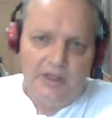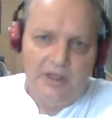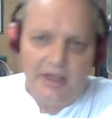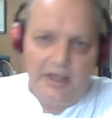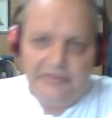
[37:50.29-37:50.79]

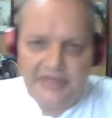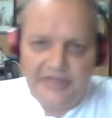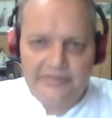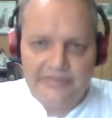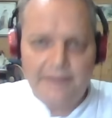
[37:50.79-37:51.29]
And then
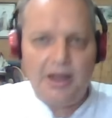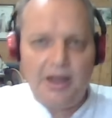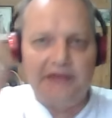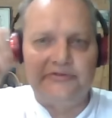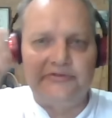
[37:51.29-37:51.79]
that part
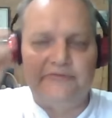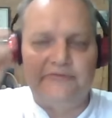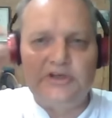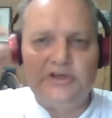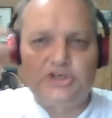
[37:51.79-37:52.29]
of the
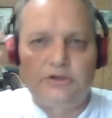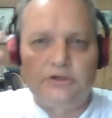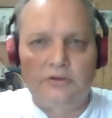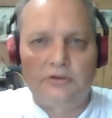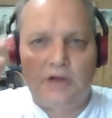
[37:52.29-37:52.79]

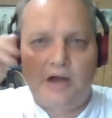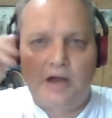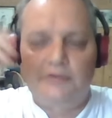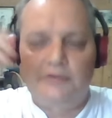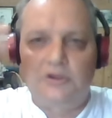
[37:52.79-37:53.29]
vision, I,
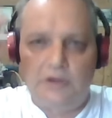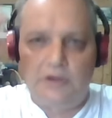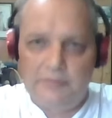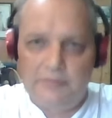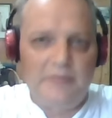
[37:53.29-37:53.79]
rec- I
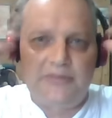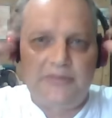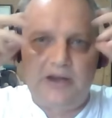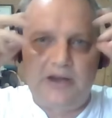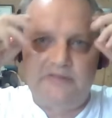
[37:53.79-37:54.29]
remember that
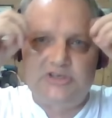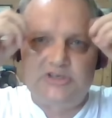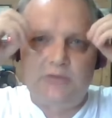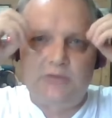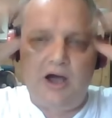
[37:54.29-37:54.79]
part of the vision,
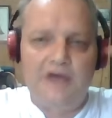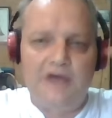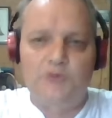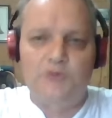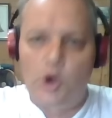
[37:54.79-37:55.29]
my eyes
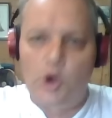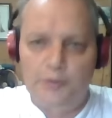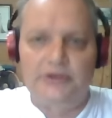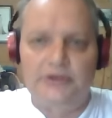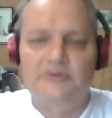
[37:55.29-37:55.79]
were
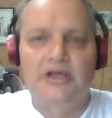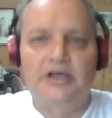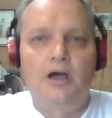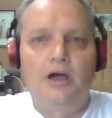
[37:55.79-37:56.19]
open. I was like,